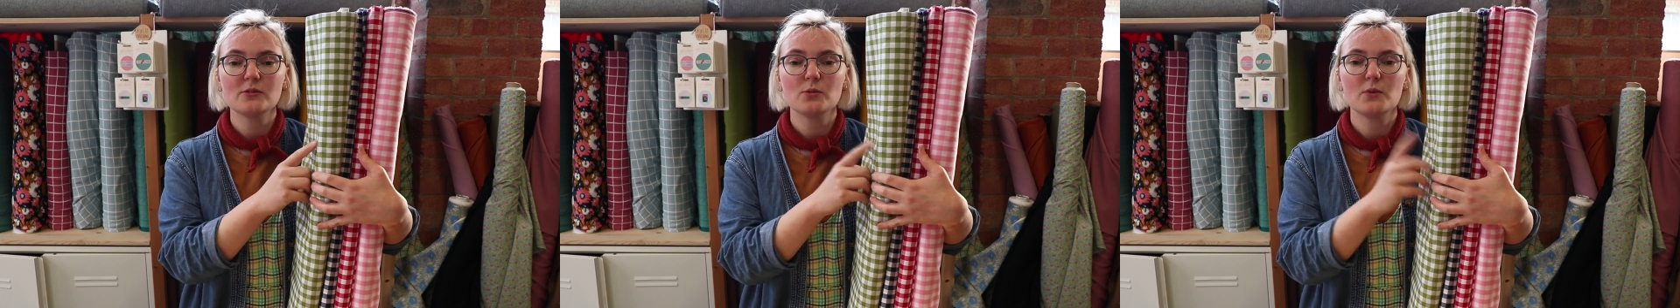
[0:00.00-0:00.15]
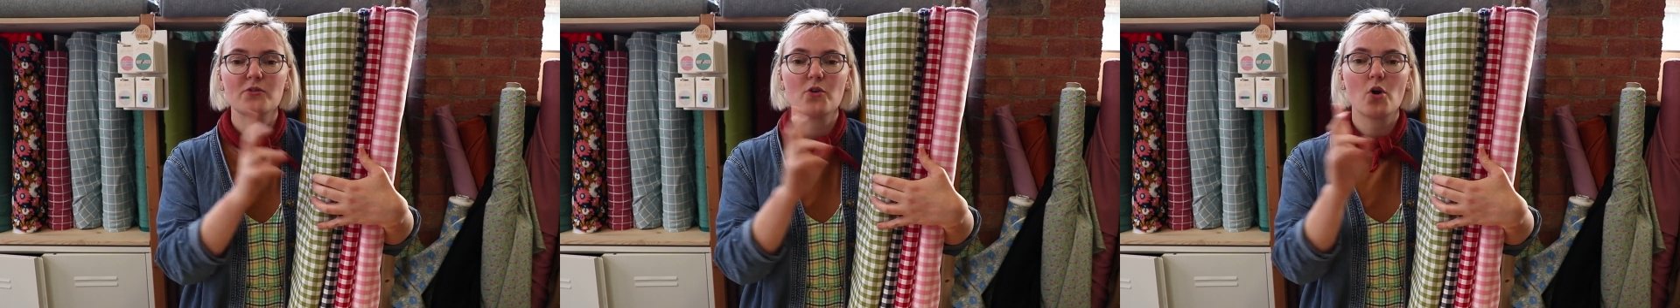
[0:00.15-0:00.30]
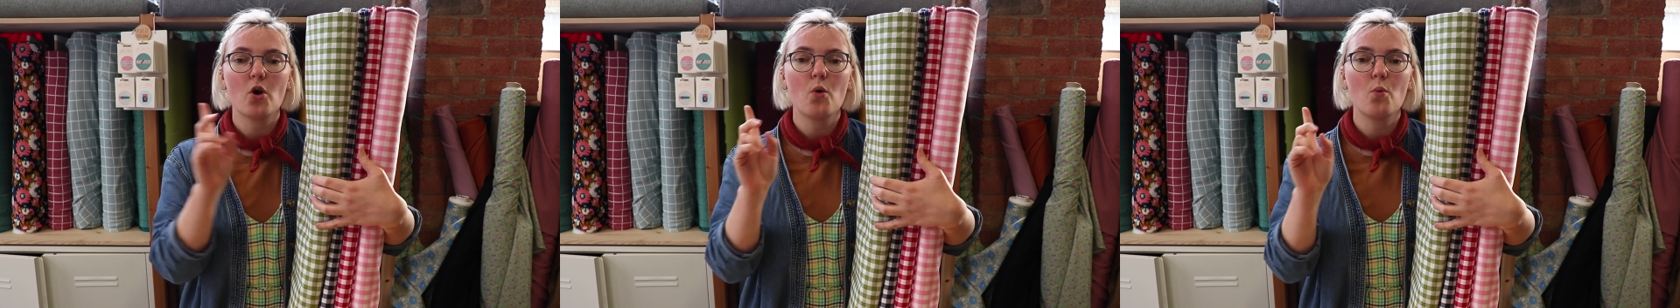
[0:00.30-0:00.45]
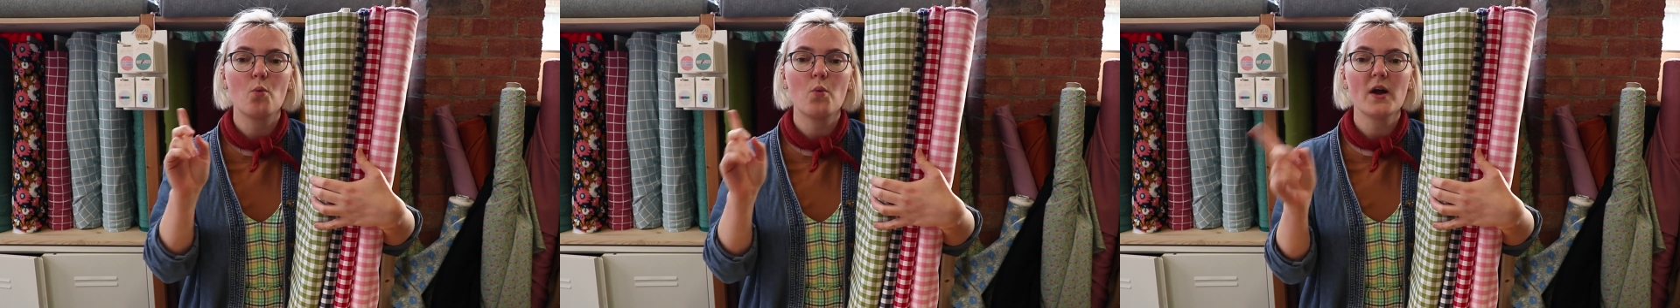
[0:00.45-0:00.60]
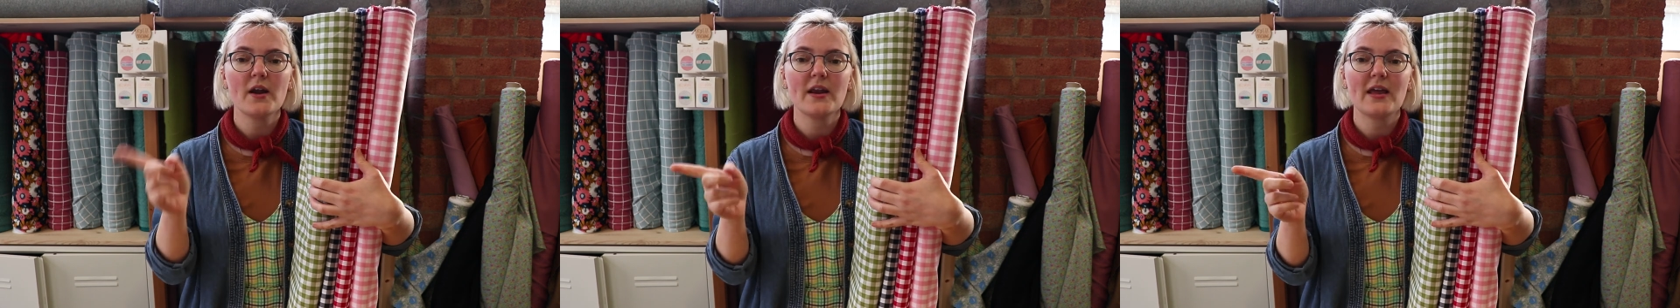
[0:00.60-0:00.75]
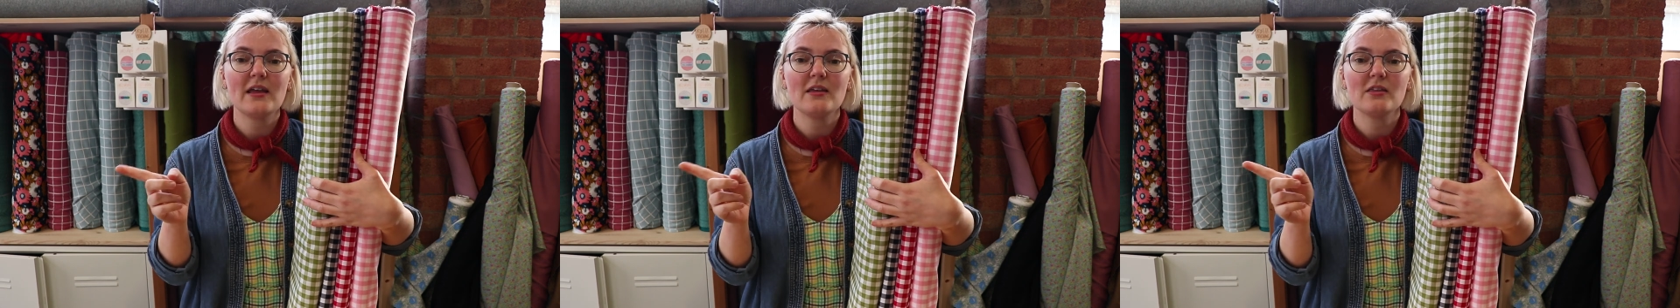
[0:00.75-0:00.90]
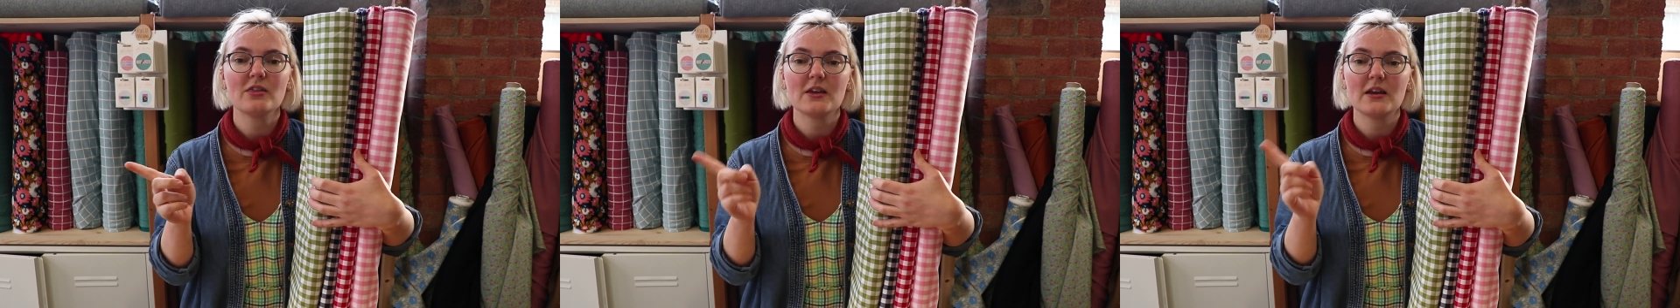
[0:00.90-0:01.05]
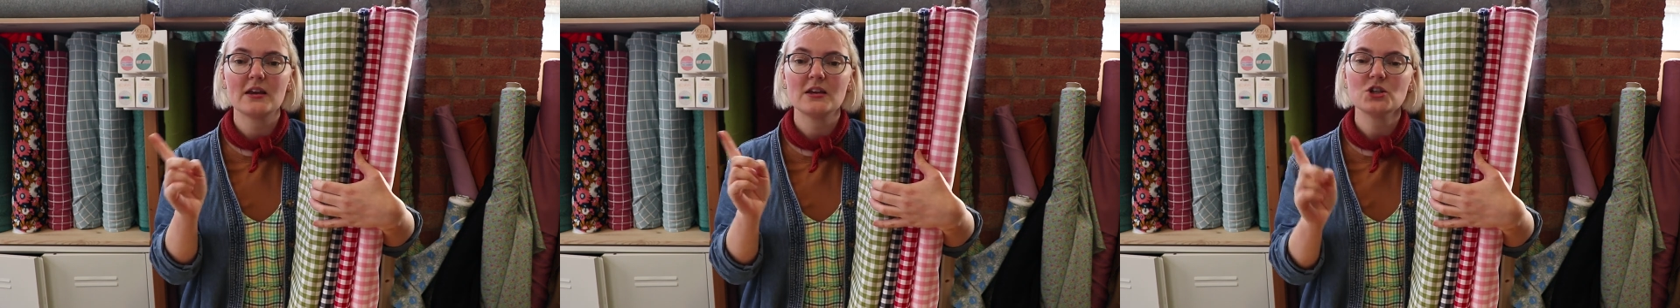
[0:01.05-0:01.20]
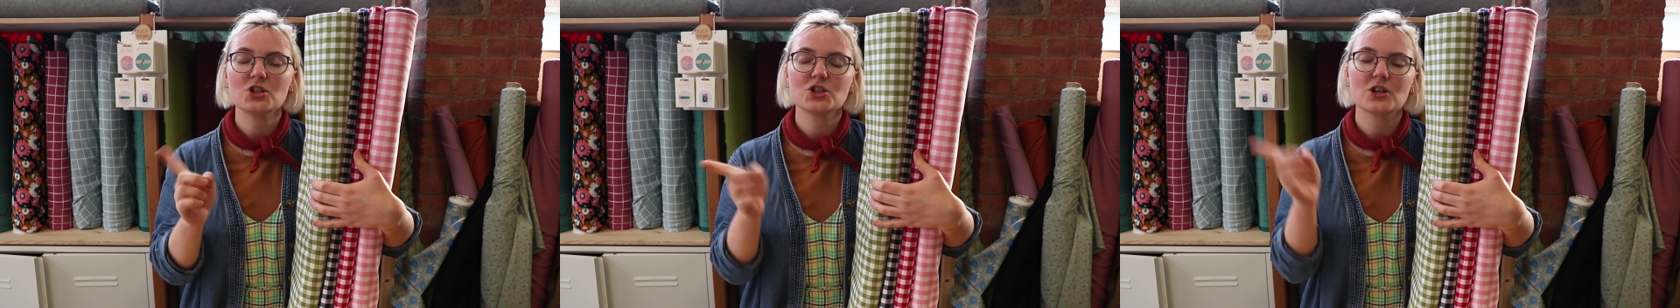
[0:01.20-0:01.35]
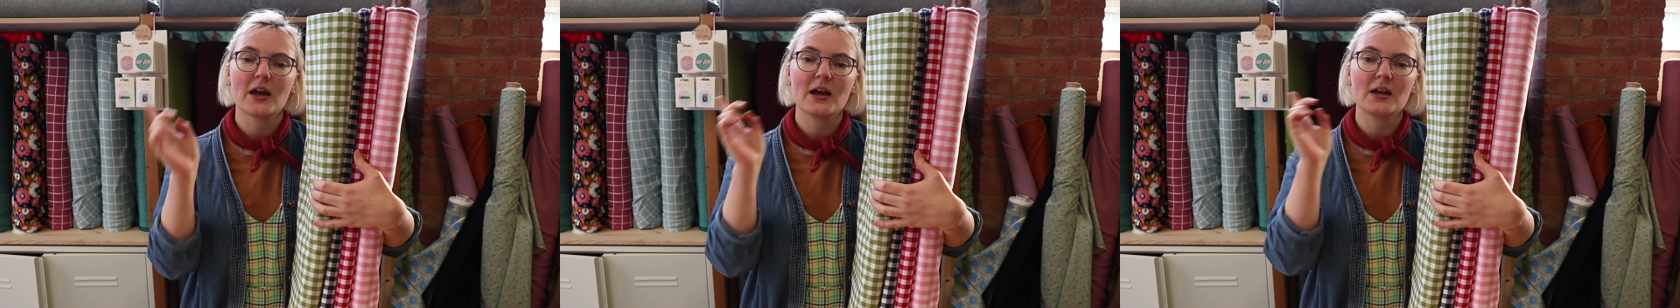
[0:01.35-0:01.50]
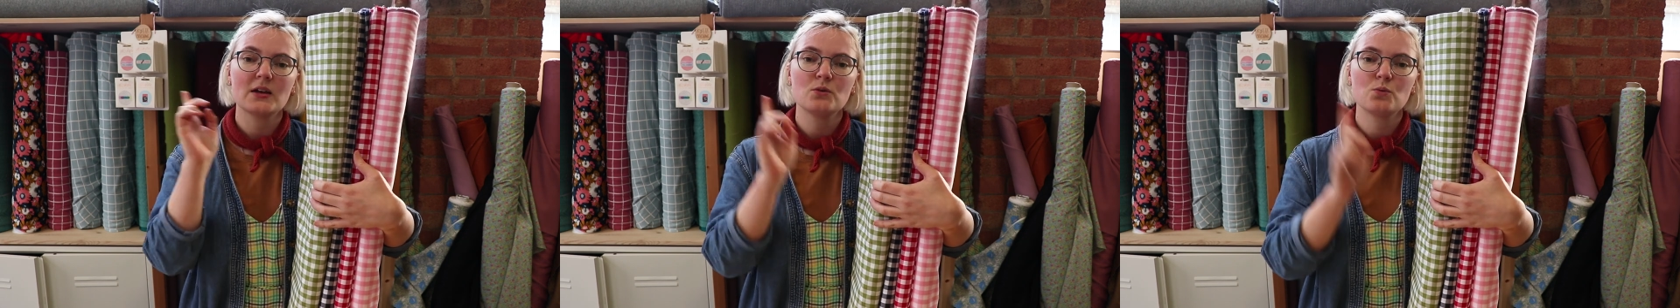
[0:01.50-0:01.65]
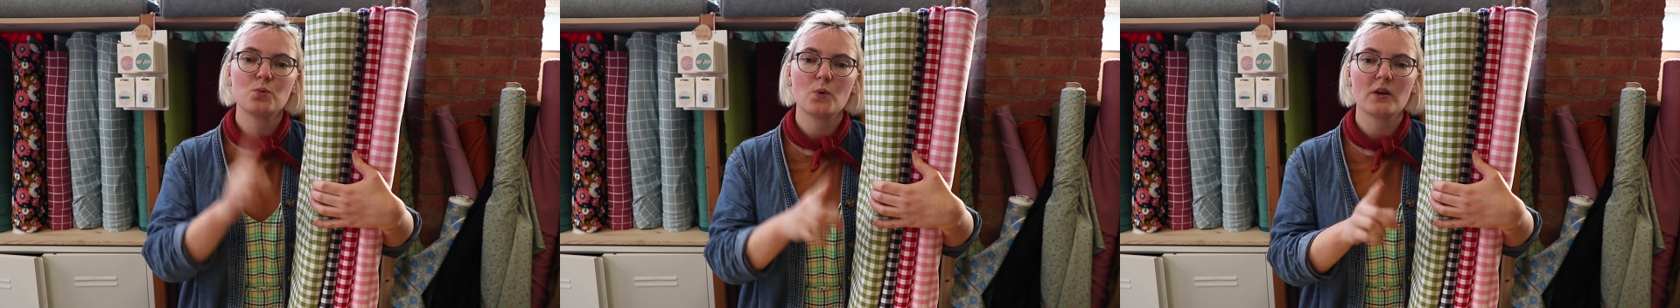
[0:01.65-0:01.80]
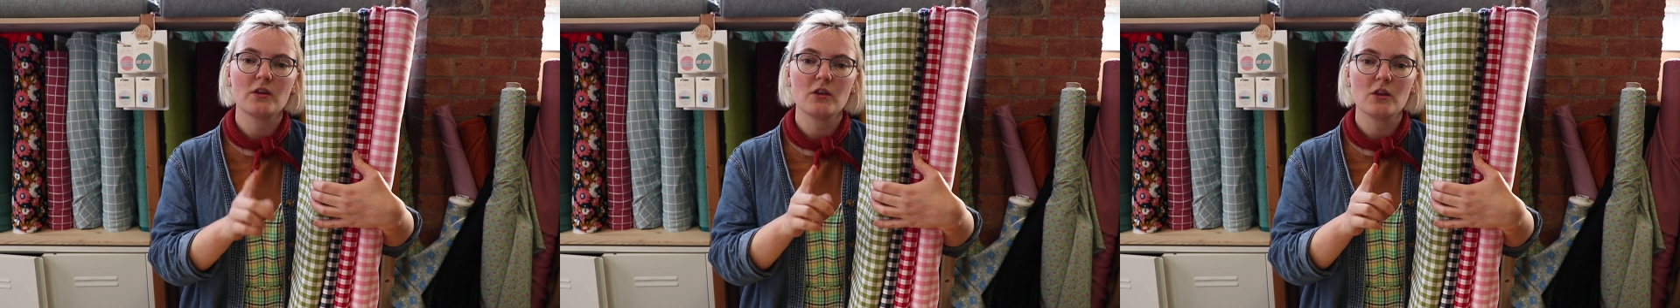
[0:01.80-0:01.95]
So we've got 1/8 inch
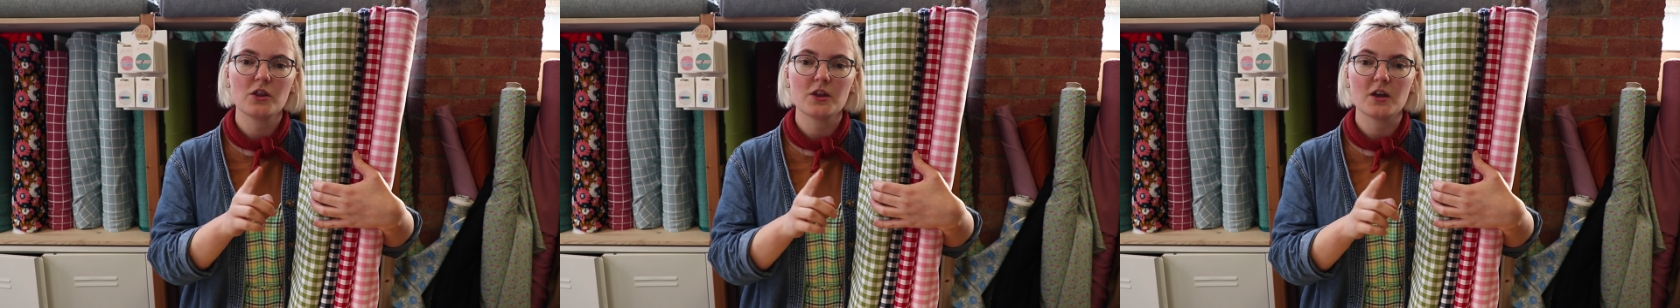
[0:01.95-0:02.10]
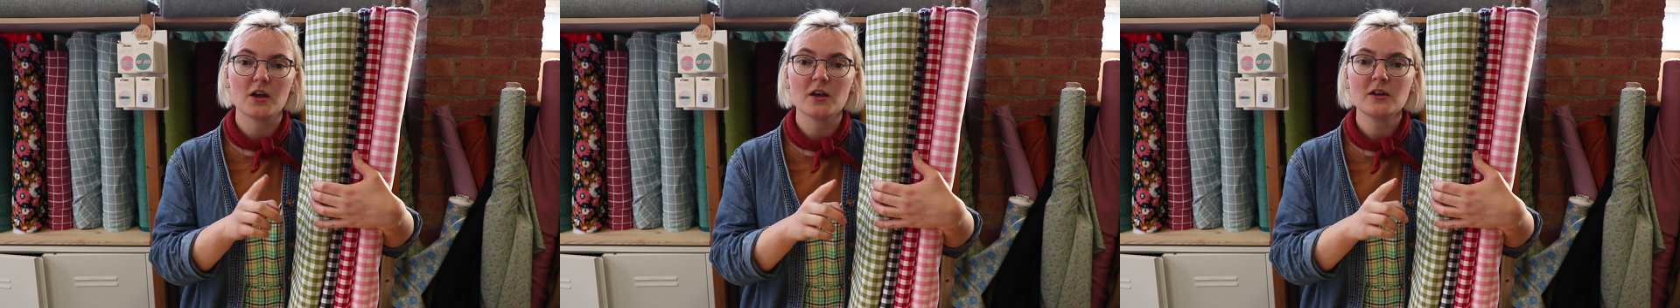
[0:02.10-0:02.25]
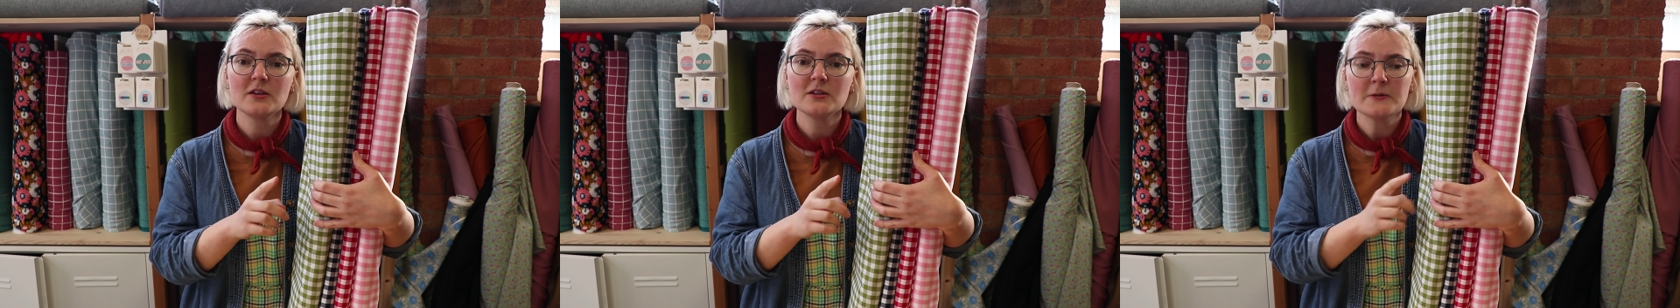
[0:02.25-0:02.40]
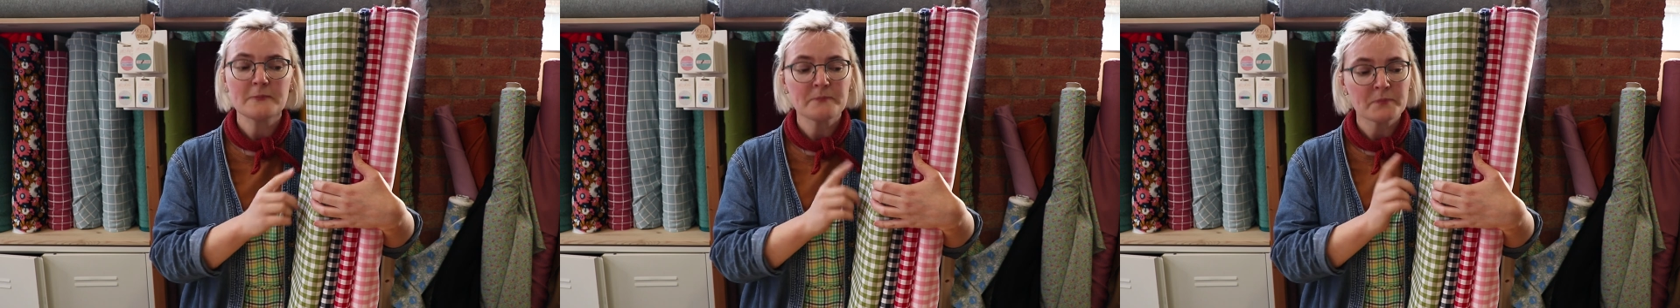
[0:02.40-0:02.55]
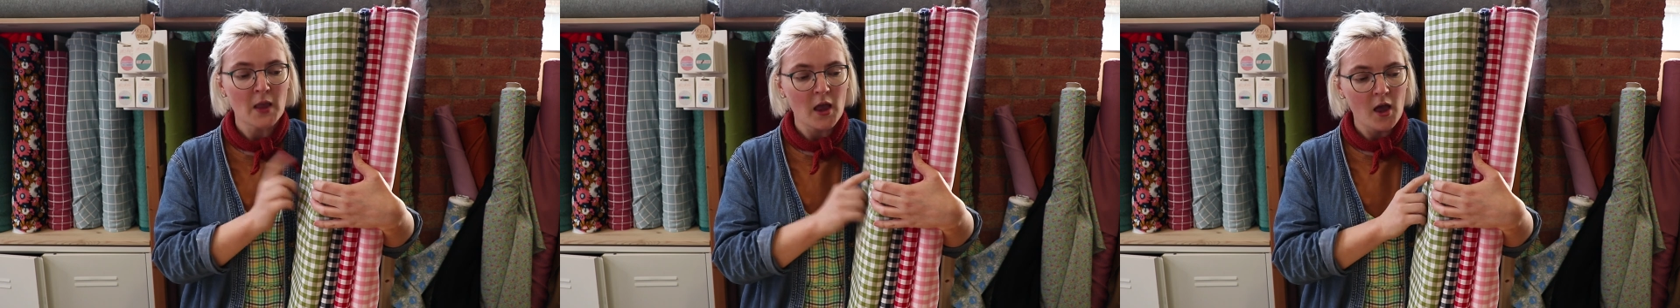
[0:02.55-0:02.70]
and 1/3.